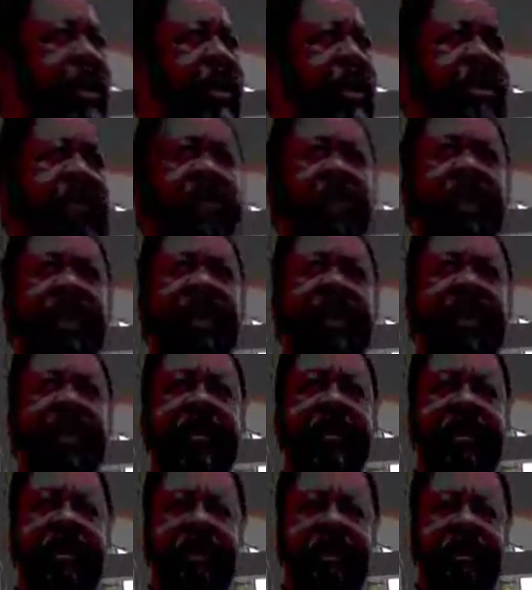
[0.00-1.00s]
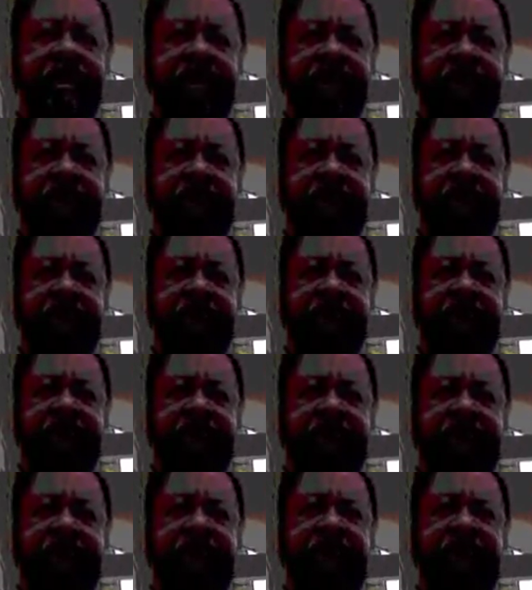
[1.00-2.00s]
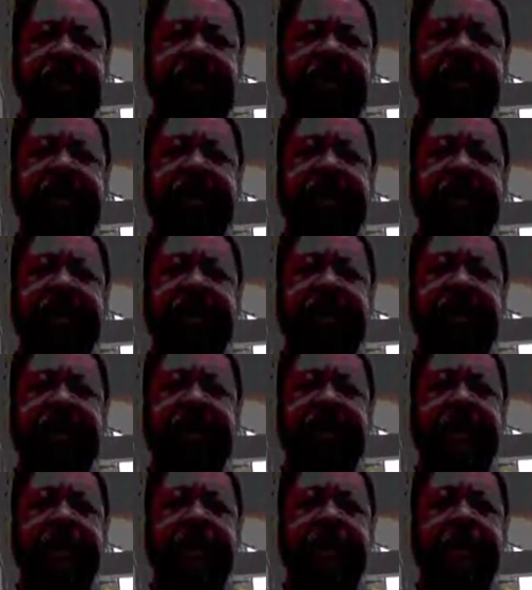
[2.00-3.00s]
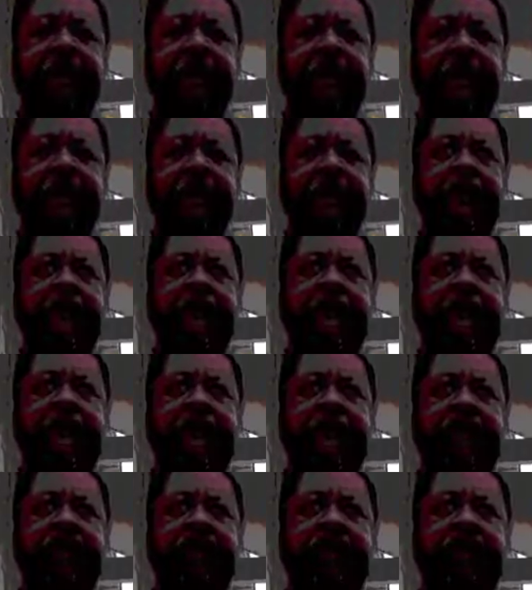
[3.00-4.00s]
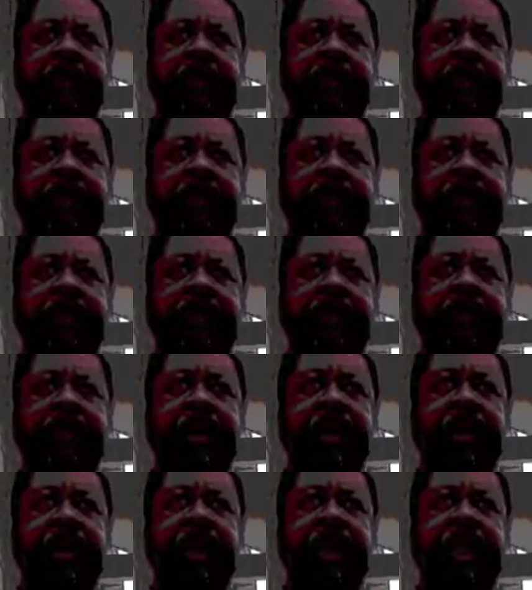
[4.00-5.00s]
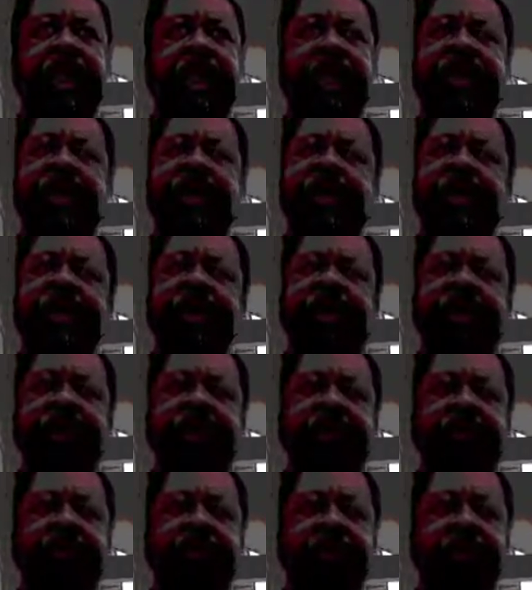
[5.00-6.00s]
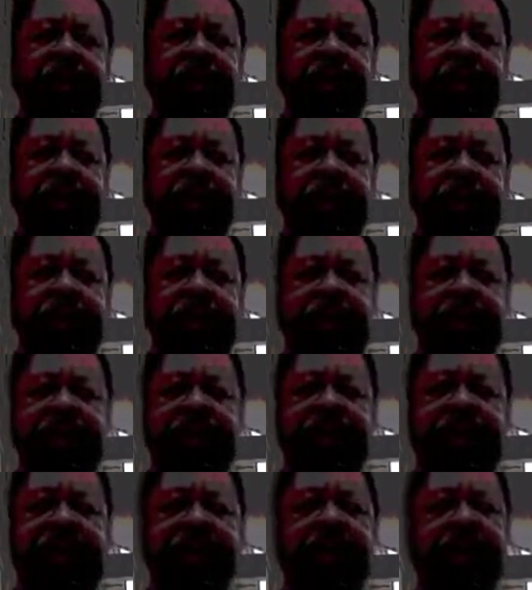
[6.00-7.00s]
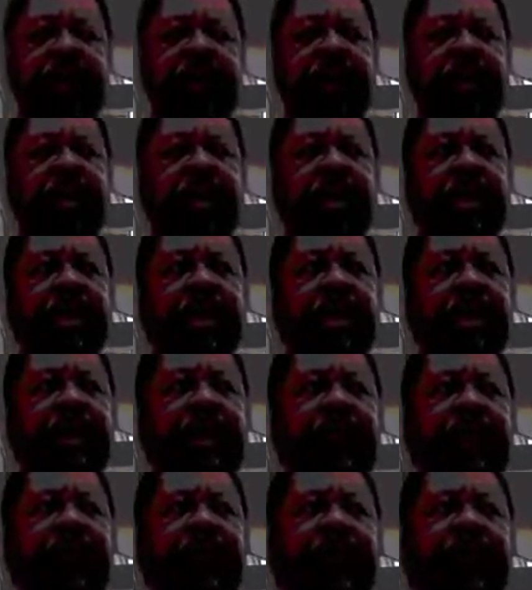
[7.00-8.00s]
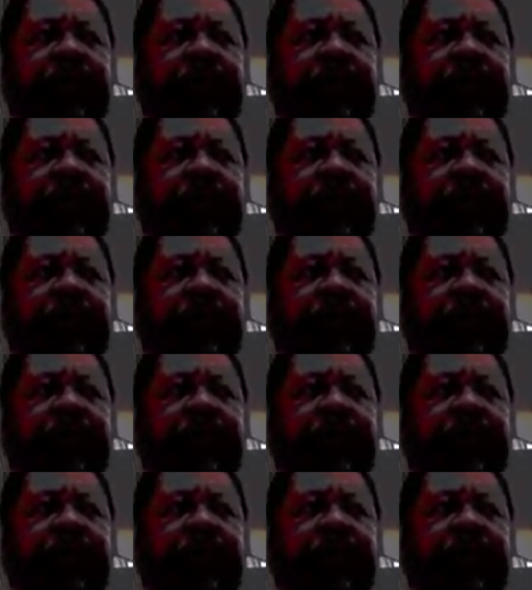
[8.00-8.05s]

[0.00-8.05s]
uh, for Yahweh Shem Yahushai until he returns, right? Uh, it goes into a devoted and a follower, a